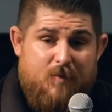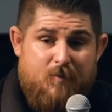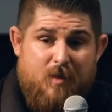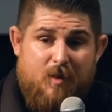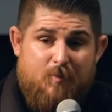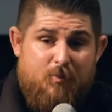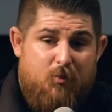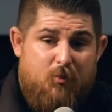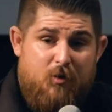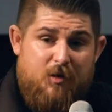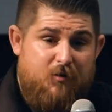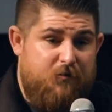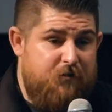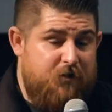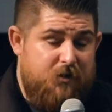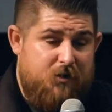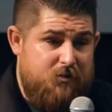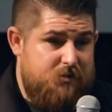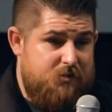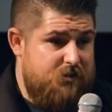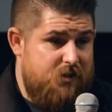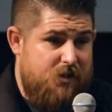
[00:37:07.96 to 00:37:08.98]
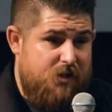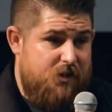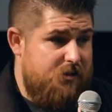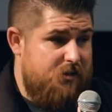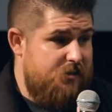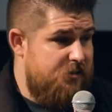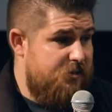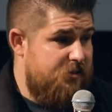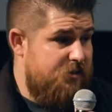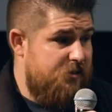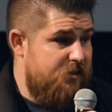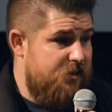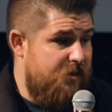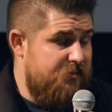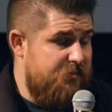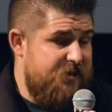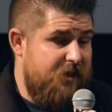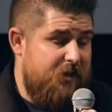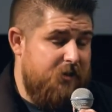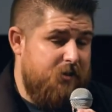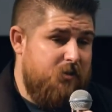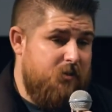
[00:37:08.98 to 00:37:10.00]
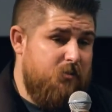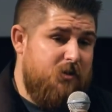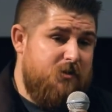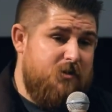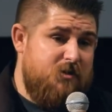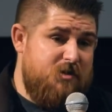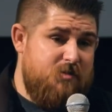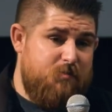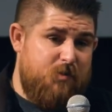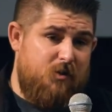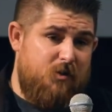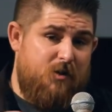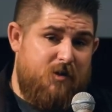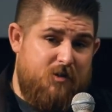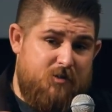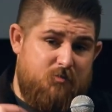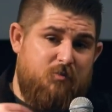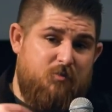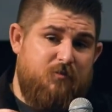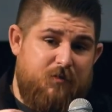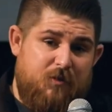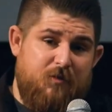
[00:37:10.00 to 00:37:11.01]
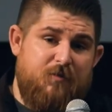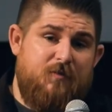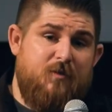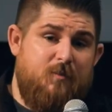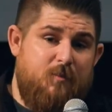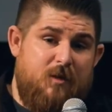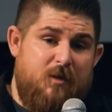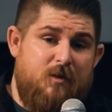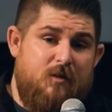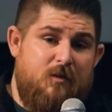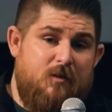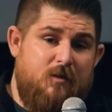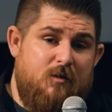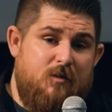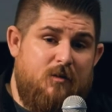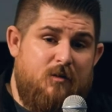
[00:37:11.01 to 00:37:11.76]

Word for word: I'm not pointing fingers today. I'm telling you what the Spirit has revealed to me.